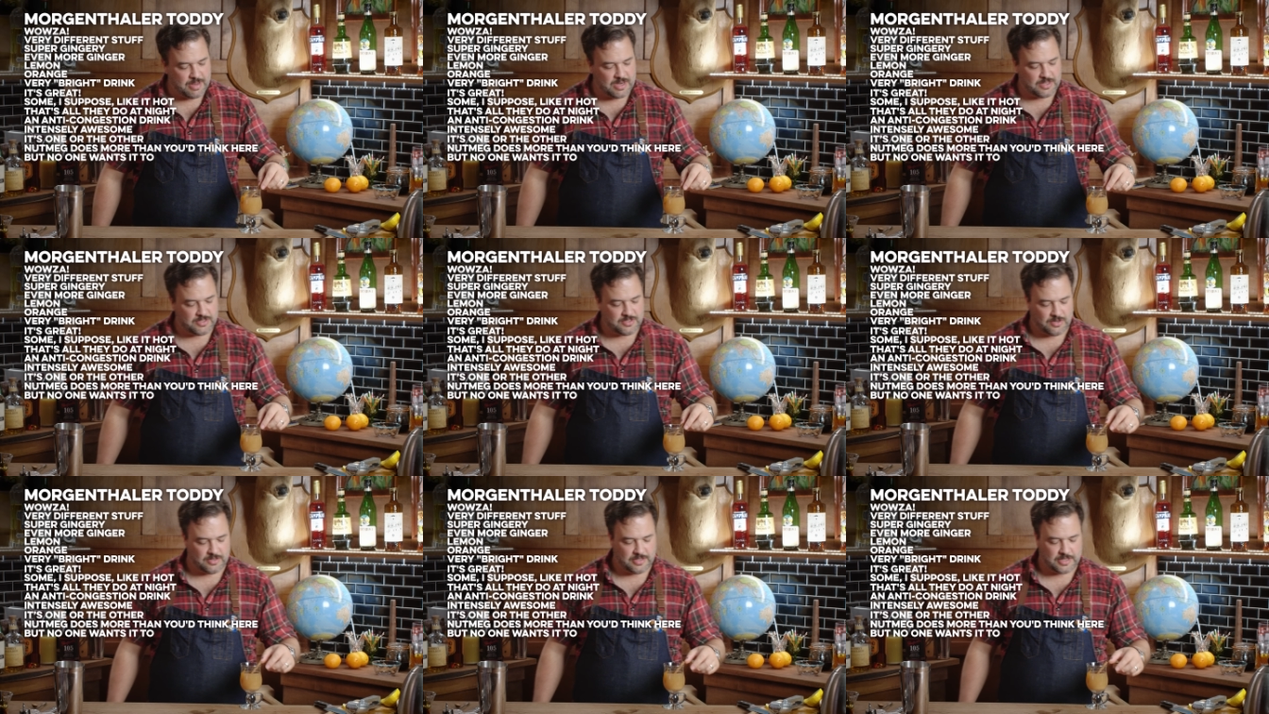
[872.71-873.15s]
I
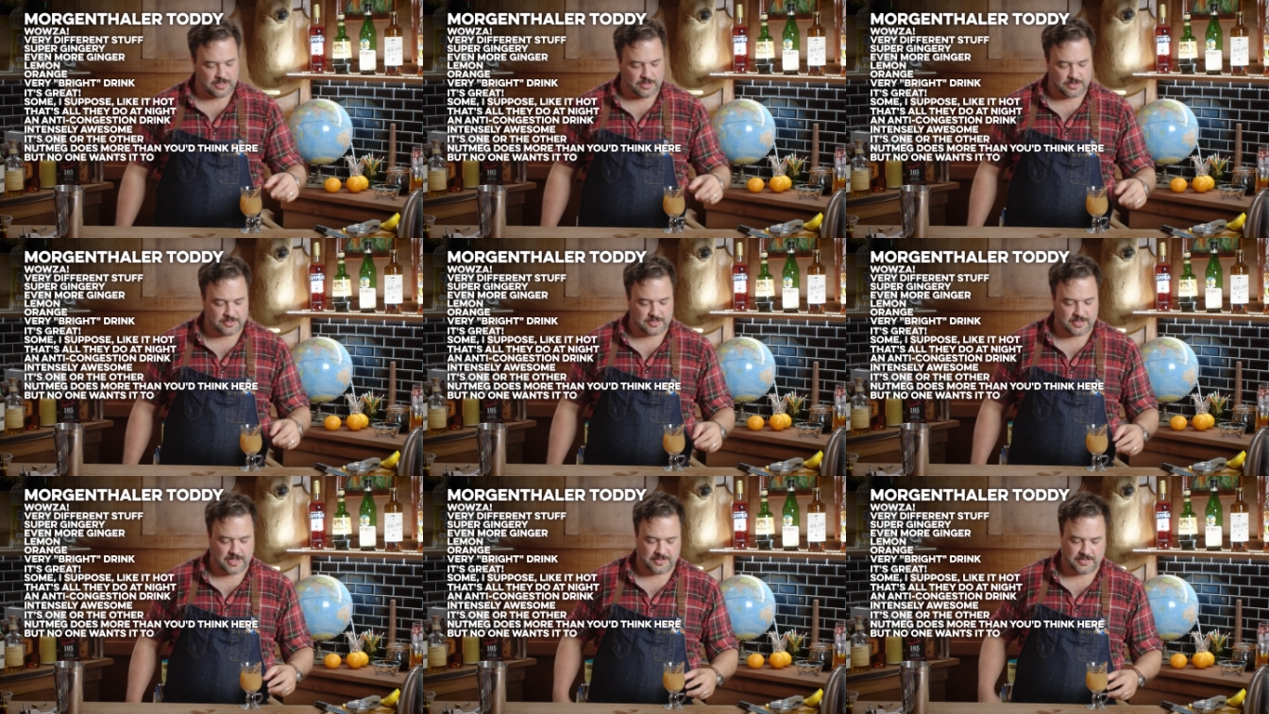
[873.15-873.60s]
mean, it certainly
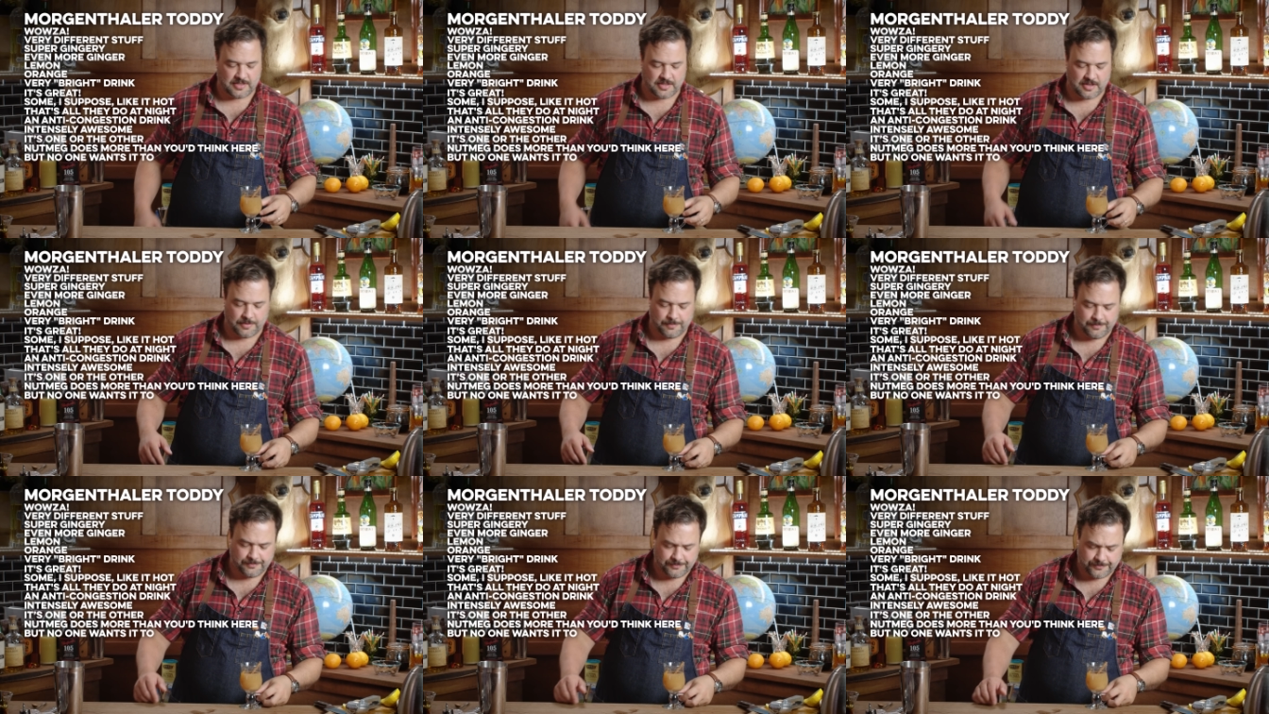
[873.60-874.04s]
looks nice in
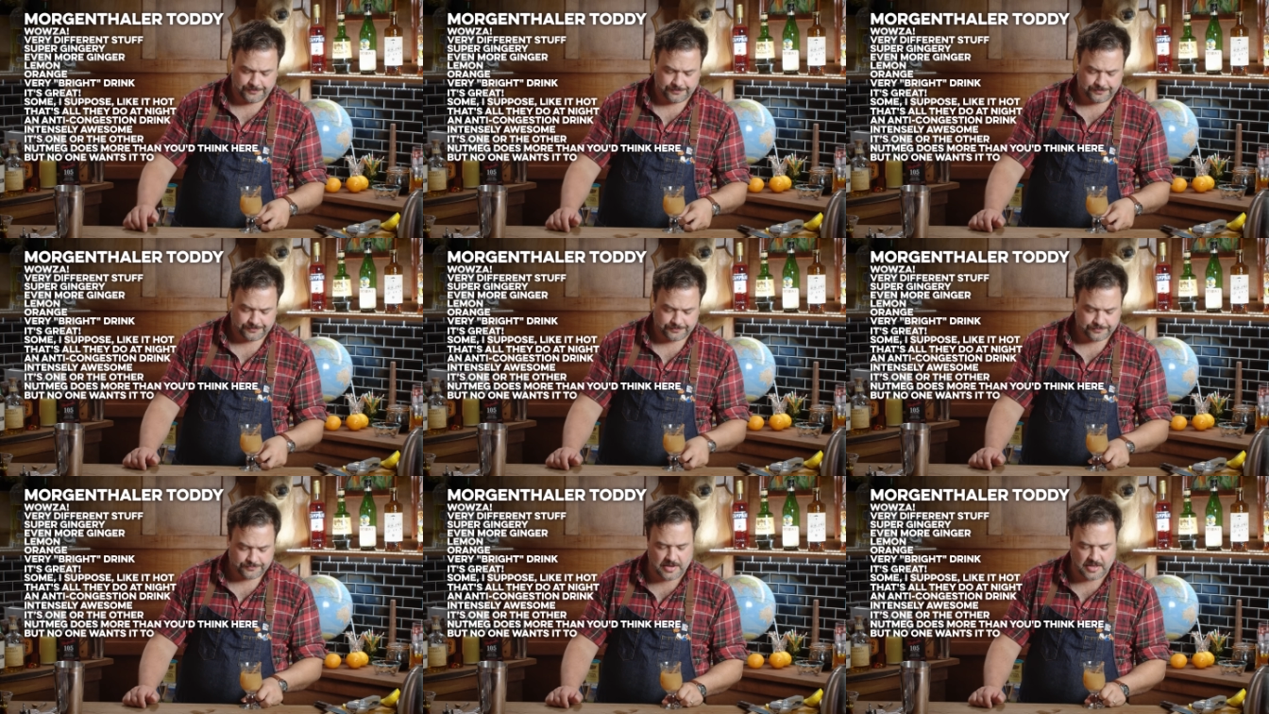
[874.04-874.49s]
there.
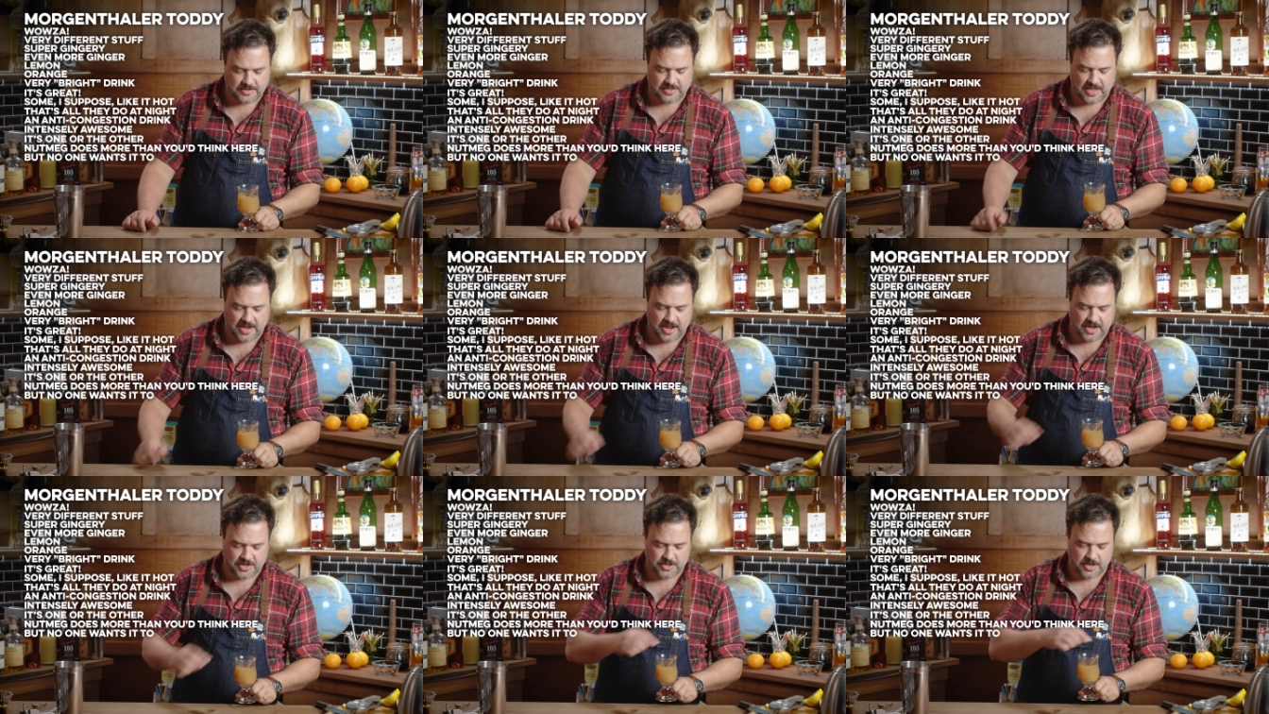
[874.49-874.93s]
Does
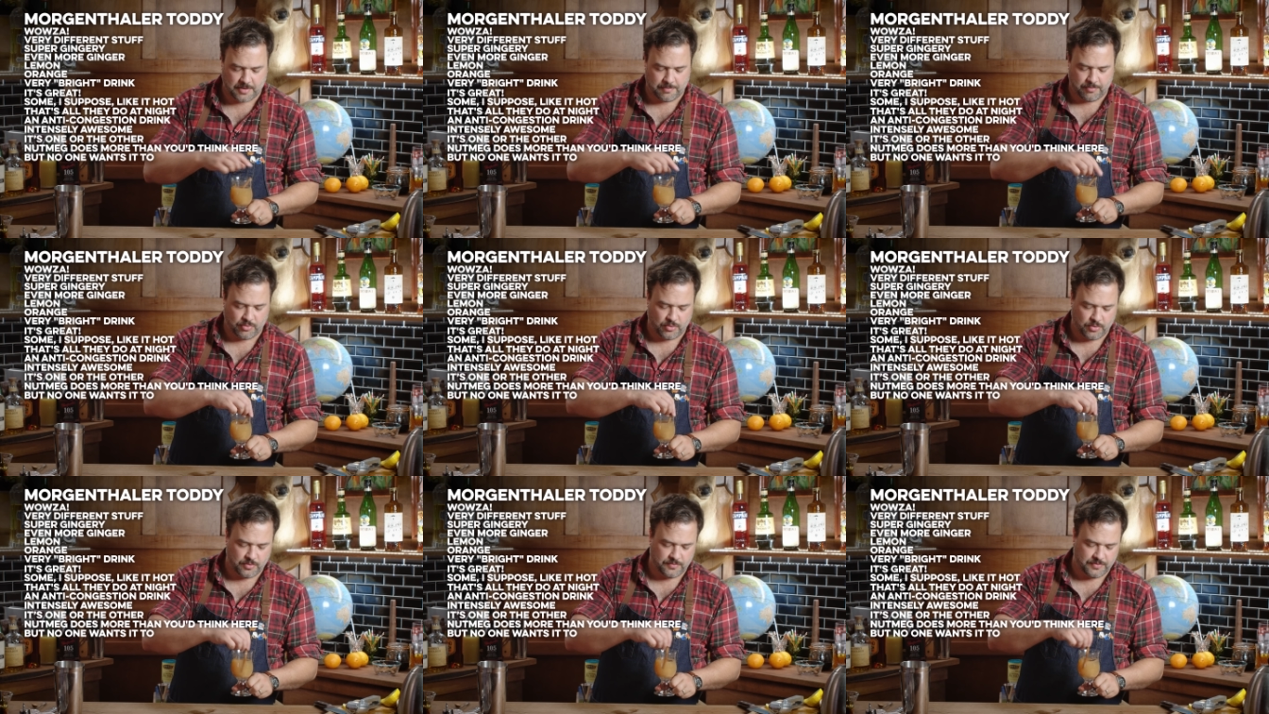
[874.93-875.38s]
that actually
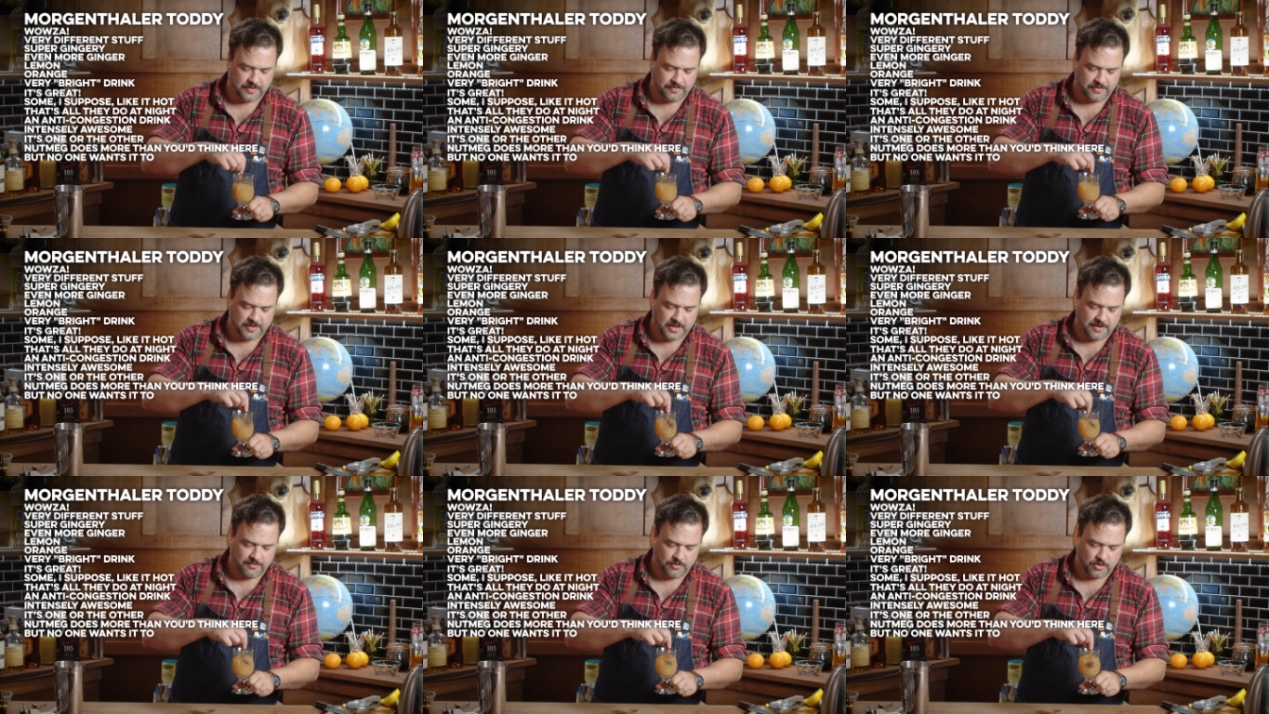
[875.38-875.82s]
improve the
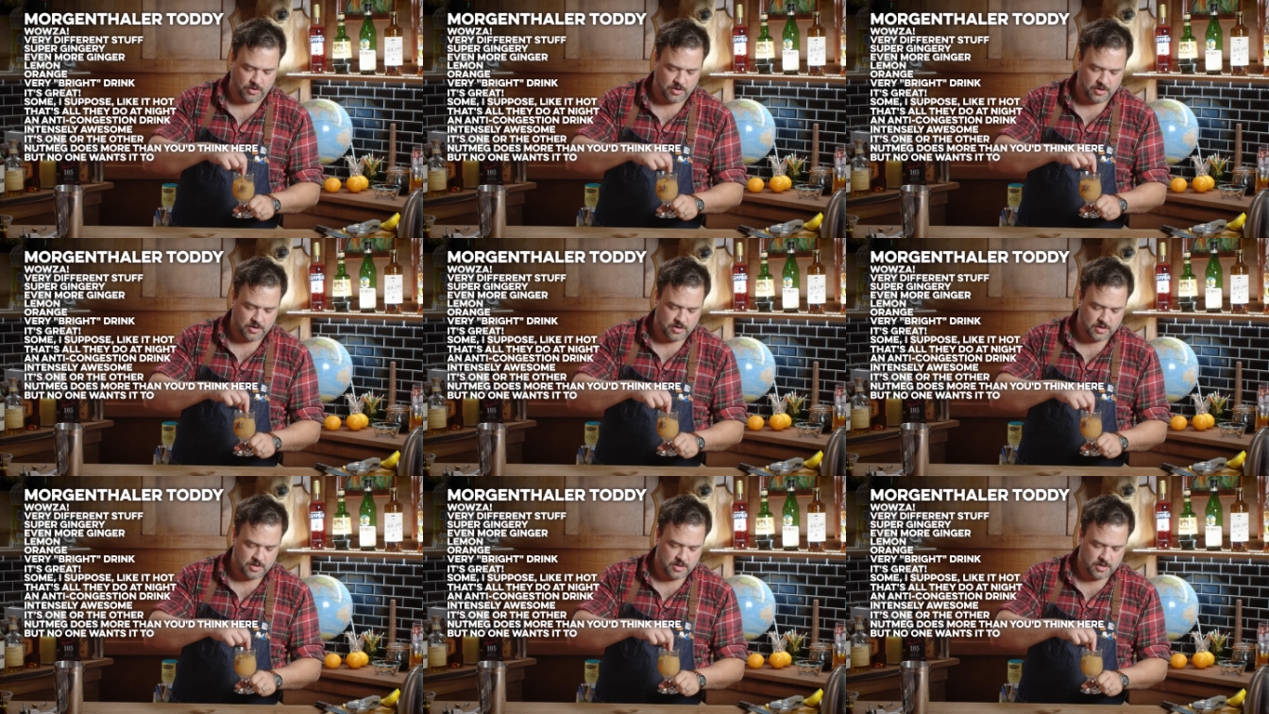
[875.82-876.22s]
flavor?